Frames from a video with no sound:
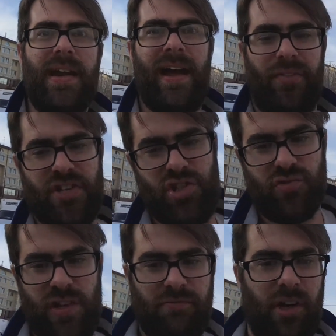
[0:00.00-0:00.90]
Now, this
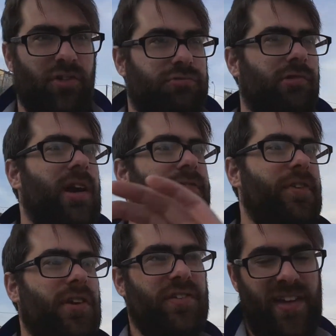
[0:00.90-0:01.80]
street runs right
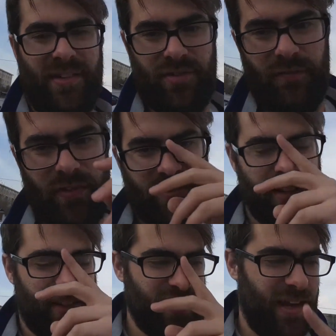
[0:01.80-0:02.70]
through the centre of the
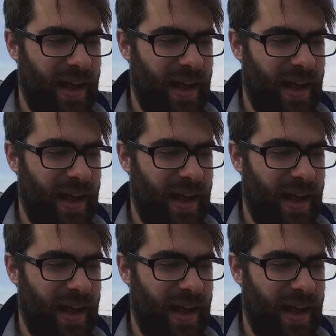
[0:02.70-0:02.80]
city,